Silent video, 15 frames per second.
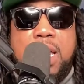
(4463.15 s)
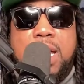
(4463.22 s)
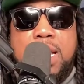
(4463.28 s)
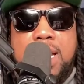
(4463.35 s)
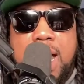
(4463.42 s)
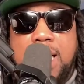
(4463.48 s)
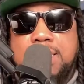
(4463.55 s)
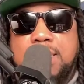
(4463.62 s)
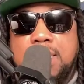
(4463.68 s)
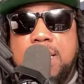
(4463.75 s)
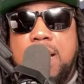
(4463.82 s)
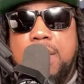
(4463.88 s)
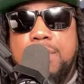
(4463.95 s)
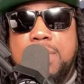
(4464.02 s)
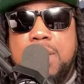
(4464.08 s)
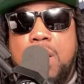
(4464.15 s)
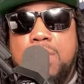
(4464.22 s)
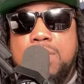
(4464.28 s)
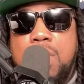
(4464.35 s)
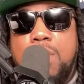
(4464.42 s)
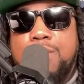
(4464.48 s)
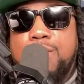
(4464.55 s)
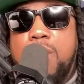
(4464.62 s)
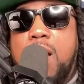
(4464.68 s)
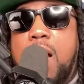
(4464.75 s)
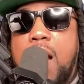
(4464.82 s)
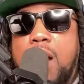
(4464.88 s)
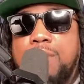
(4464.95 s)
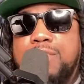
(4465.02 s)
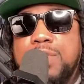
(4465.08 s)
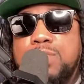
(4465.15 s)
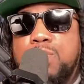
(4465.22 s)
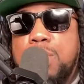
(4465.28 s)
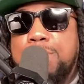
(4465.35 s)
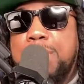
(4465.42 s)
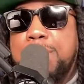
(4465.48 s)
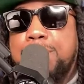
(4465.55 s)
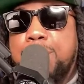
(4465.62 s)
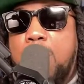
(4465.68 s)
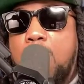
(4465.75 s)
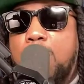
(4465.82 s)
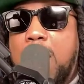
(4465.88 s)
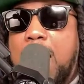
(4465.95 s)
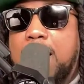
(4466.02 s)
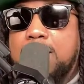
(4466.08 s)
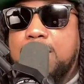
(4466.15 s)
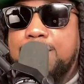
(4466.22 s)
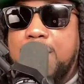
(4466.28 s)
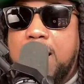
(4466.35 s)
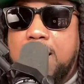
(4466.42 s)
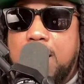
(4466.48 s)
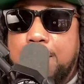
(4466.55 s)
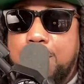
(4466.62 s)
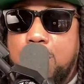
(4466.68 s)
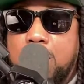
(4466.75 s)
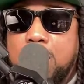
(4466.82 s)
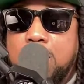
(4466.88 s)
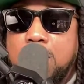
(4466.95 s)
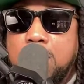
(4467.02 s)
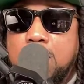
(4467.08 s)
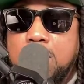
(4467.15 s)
in that scenario, your front office will be proactive at that point.